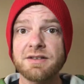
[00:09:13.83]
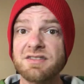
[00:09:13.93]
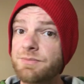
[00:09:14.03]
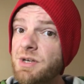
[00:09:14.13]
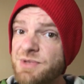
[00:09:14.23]

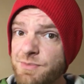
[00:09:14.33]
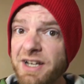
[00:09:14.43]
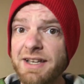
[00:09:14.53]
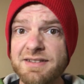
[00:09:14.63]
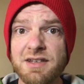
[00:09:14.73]
Sometimes you
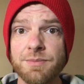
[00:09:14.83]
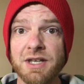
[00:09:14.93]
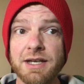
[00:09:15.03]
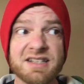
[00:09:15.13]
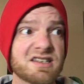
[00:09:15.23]
might get
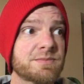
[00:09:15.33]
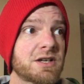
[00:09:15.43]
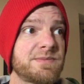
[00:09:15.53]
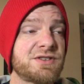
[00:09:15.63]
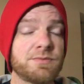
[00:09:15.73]
something, and
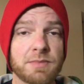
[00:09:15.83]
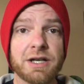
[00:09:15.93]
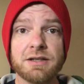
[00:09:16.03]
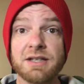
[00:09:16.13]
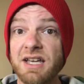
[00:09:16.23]
sometimes you
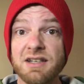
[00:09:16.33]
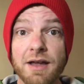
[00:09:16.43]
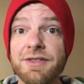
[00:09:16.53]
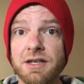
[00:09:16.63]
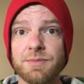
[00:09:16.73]
might get
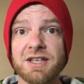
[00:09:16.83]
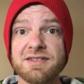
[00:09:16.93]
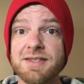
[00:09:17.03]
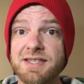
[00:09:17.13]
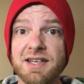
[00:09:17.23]
nothing,
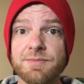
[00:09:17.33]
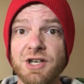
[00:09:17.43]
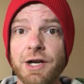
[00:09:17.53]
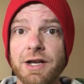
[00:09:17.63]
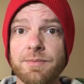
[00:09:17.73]
because at the same
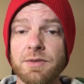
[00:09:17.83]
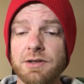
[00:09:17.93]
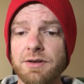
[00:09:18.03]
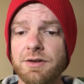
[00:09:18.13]
time,